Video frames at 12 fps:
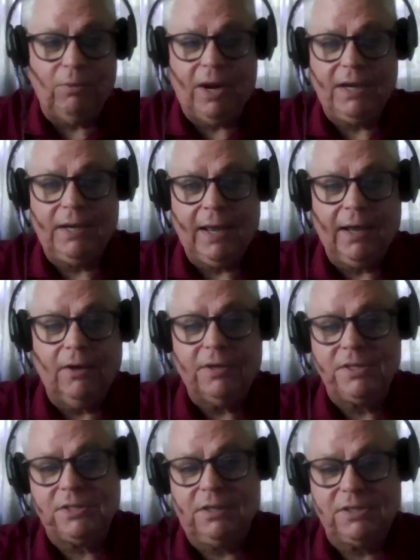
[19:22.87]
Right now,
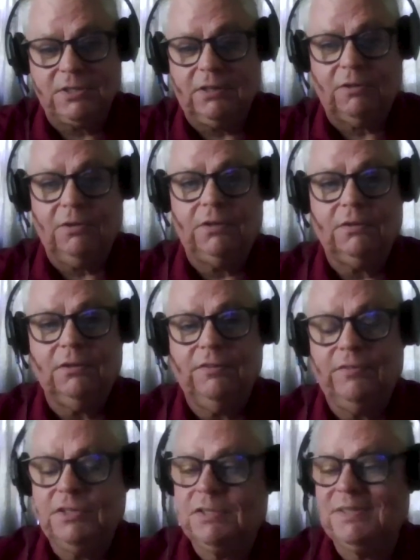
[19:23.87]
is it a critical
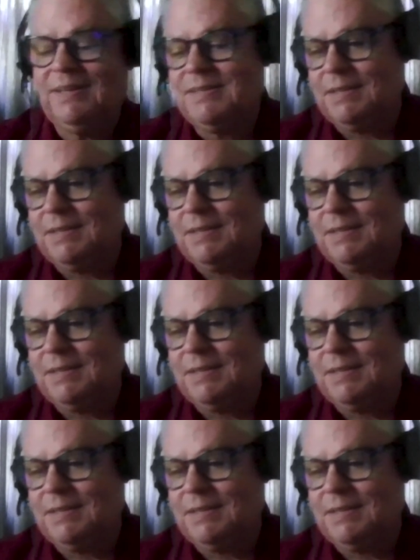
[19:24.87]
deficiency?